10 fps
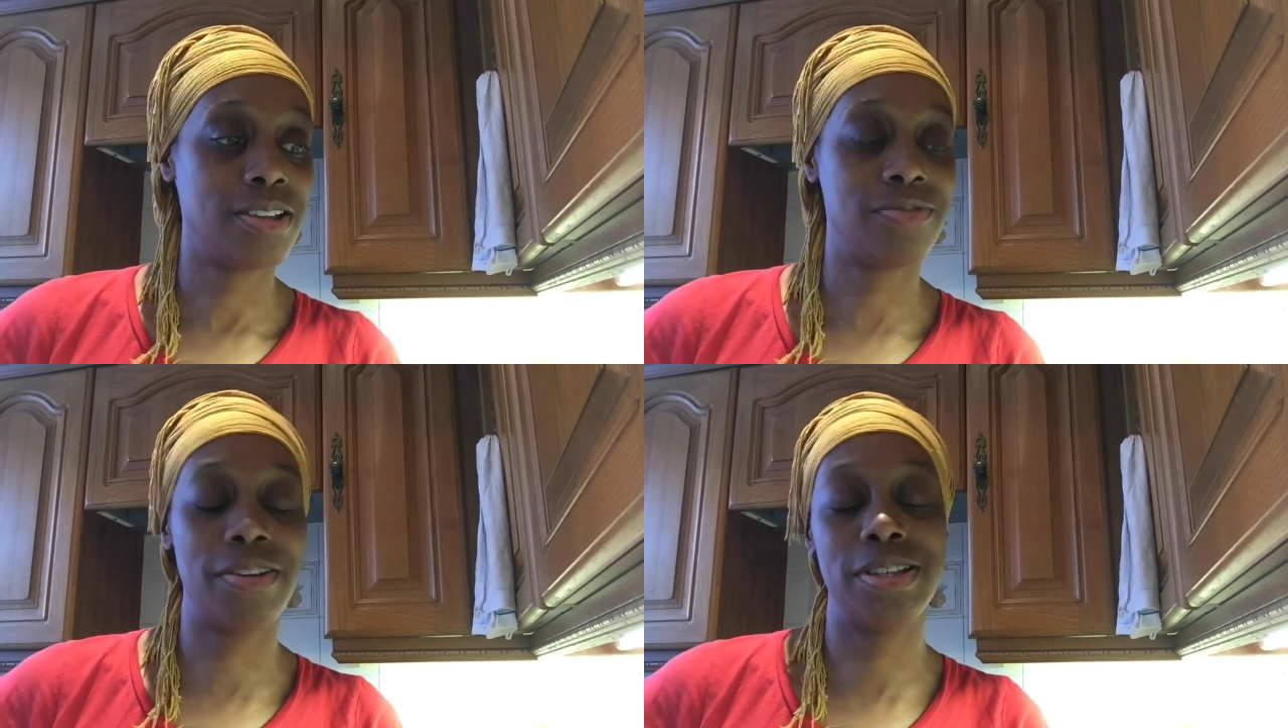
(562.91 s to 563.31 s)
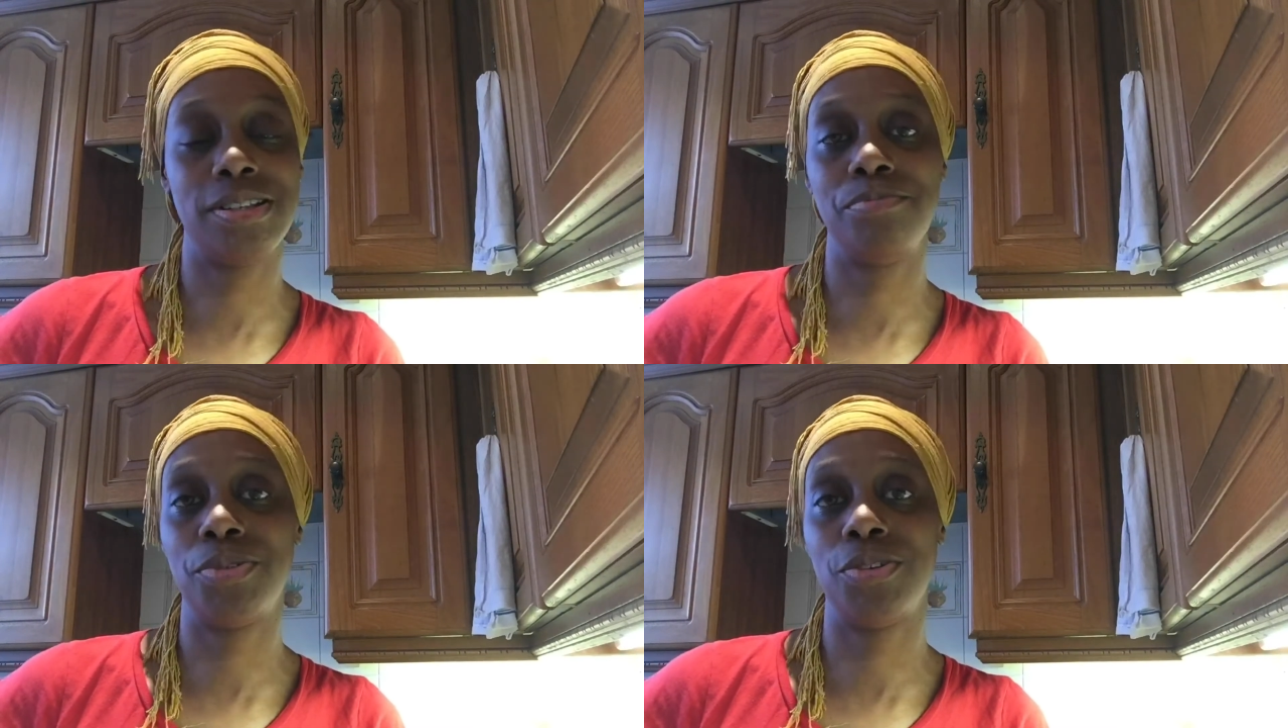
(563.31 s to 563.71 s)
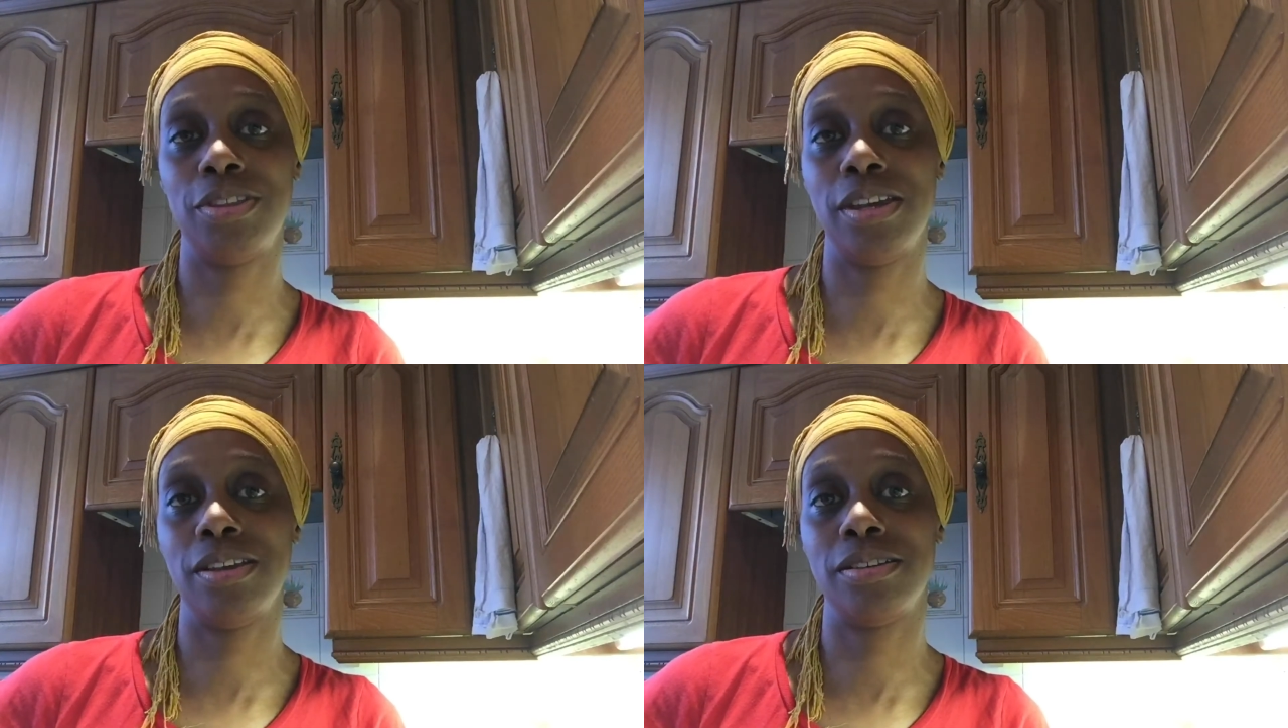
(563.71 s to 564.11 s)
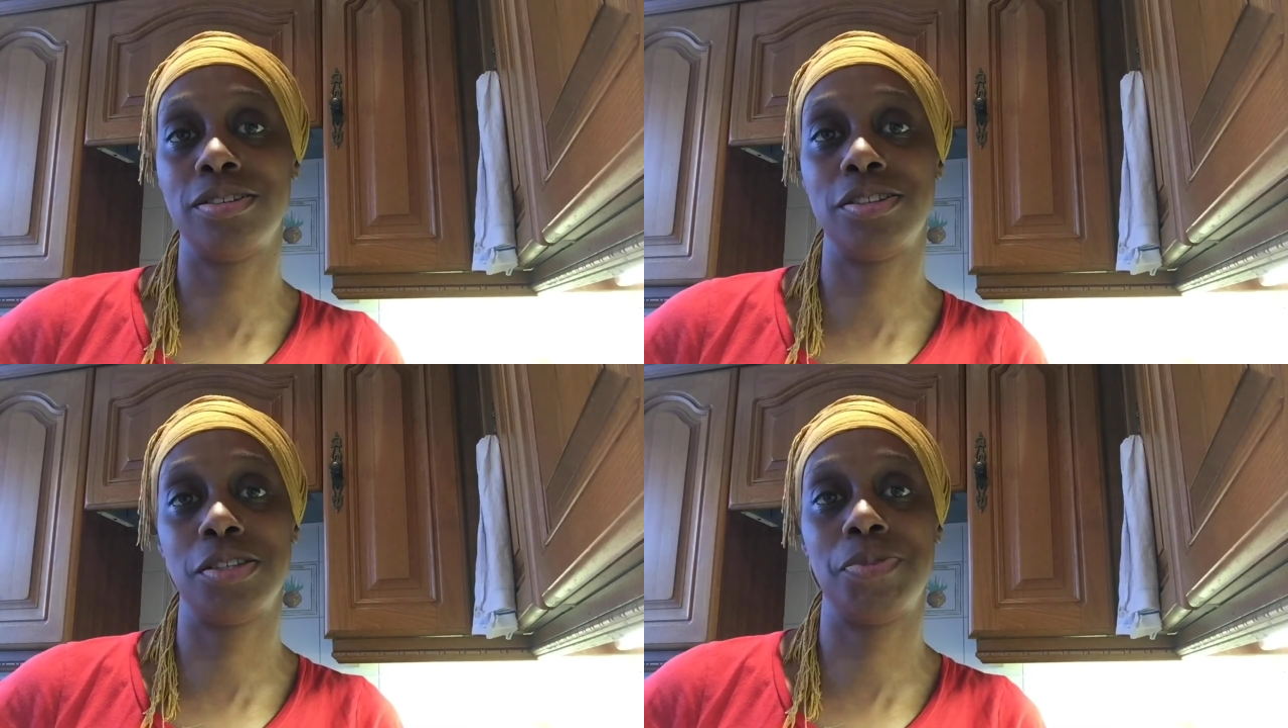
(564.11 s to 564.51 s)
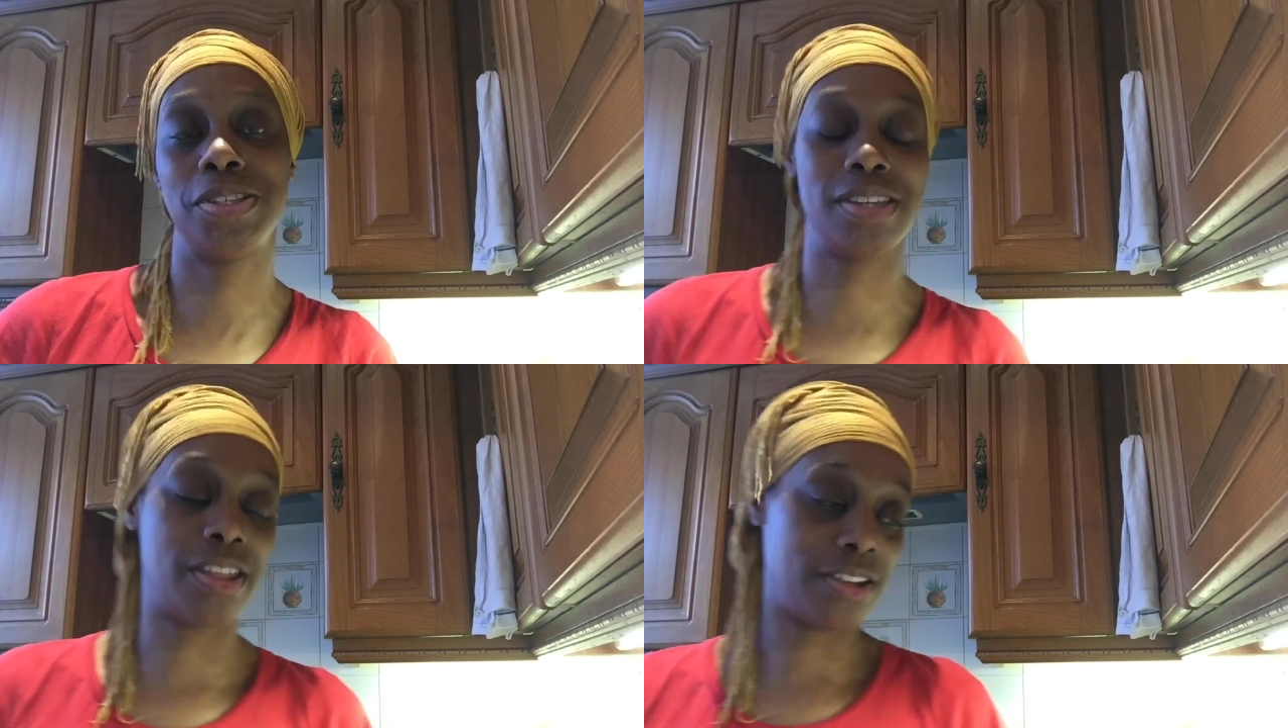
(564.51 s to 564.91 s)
very simple thing, just put together.